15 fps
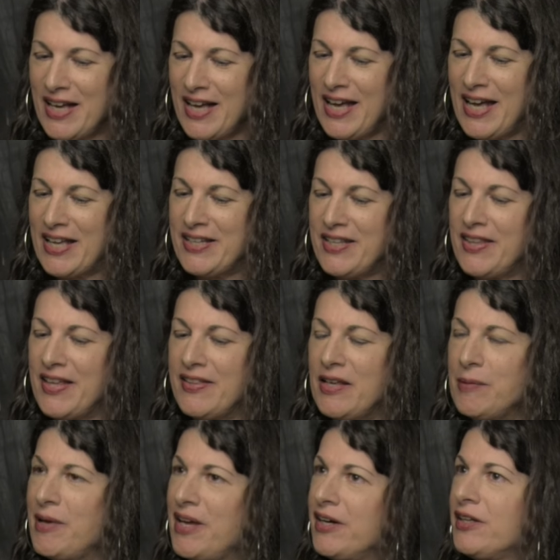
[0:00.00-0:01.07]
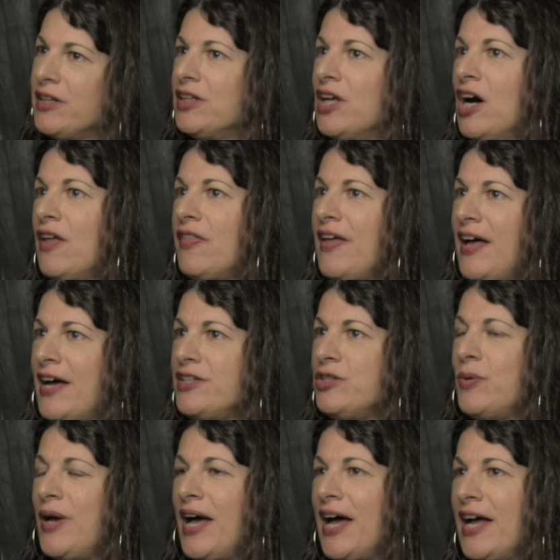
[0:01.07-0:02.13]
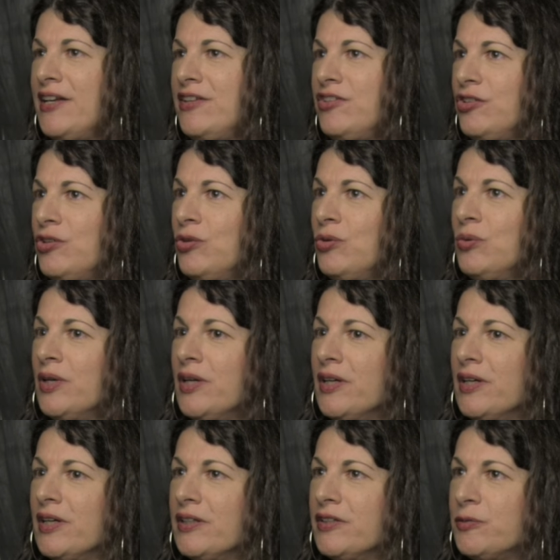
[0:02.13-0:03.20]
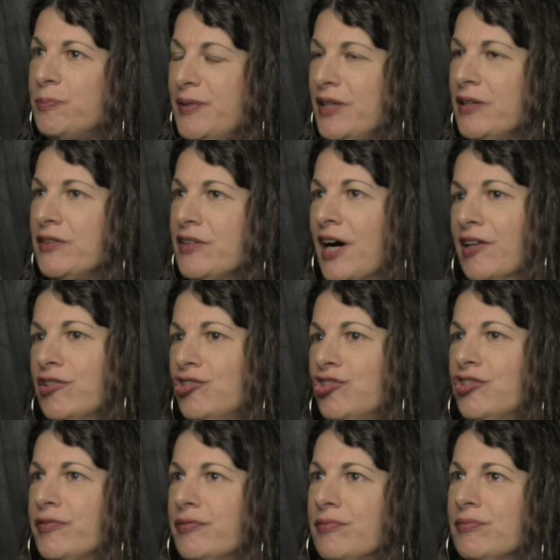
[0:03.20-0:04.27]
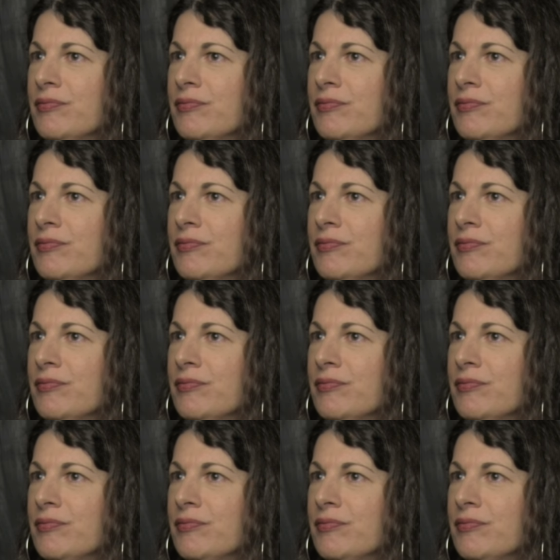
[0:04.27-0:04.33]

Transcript: And then they made it a law that you had to speak Dutch